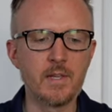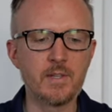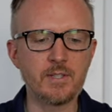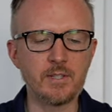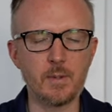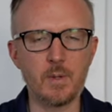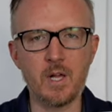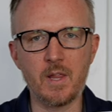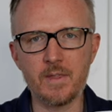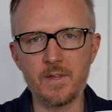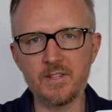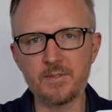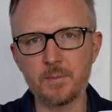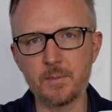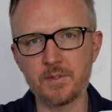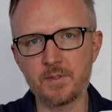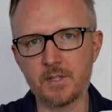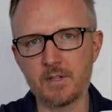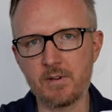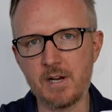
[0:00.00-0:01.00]
So while this
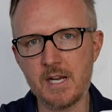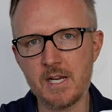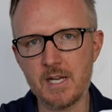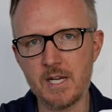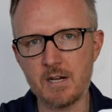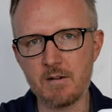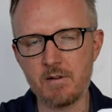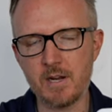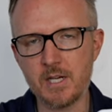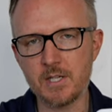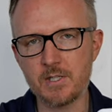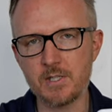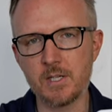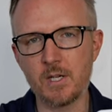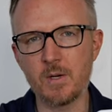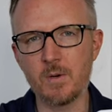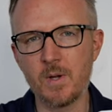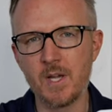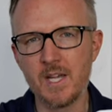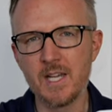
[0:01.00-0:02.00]
was a great gear
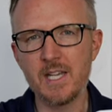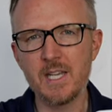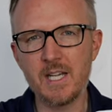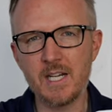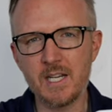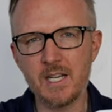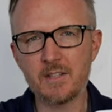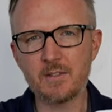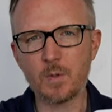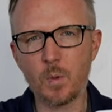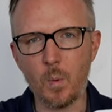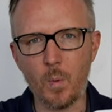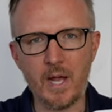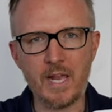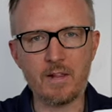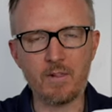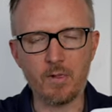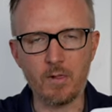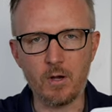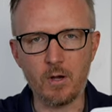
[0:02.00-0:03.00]
ratio, it is
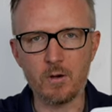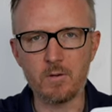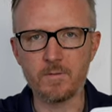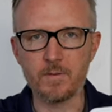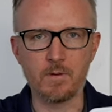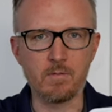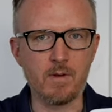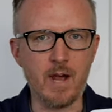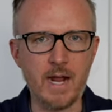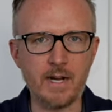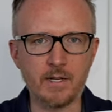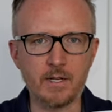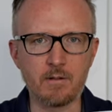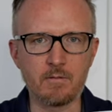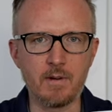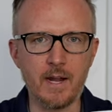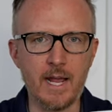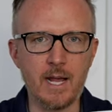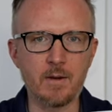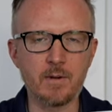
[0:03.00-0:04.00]
quite low for riding
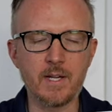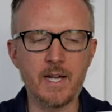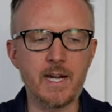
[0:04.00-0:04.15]
around.